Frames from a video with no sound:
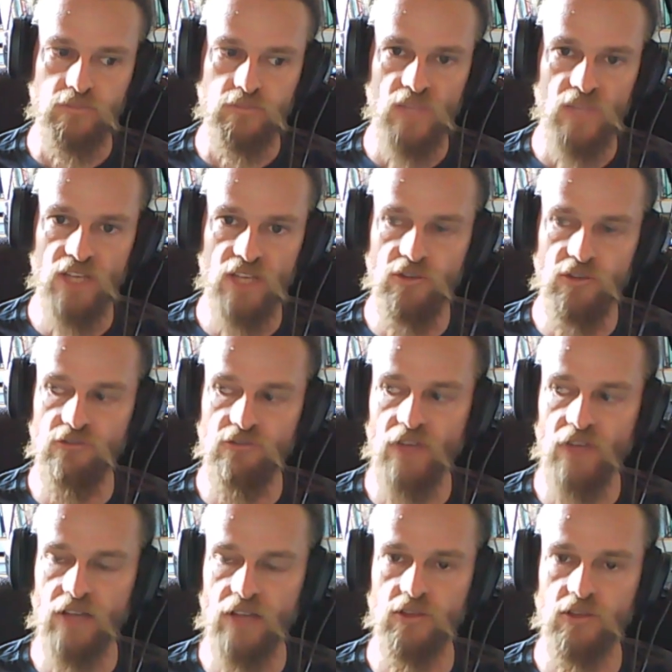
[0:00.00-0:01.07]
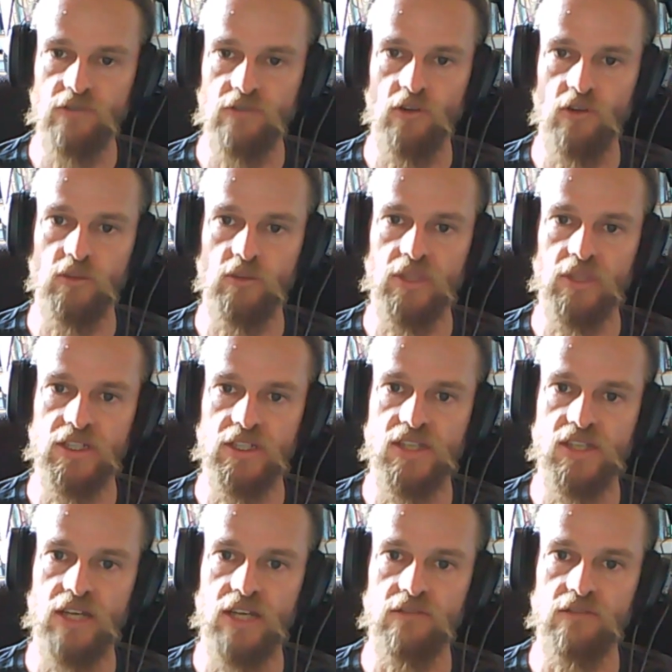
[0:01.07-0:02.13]
if you fail your invulnerability
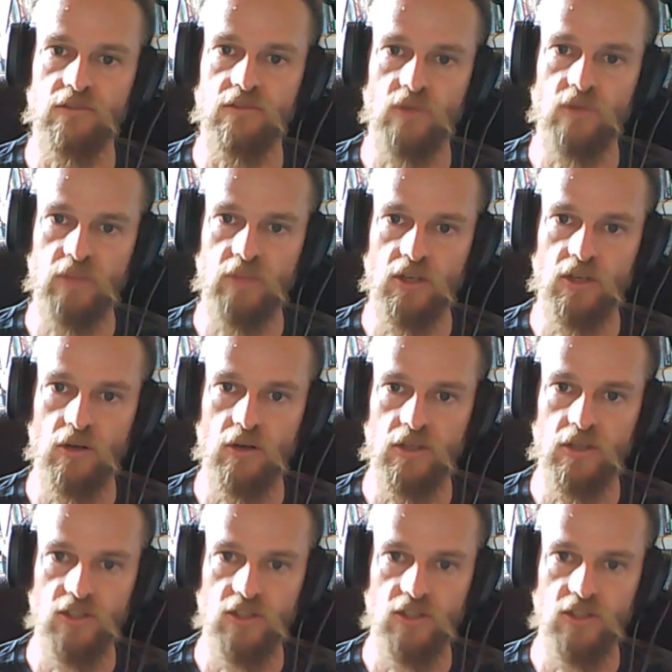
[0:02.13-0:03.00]
save with a pink horror,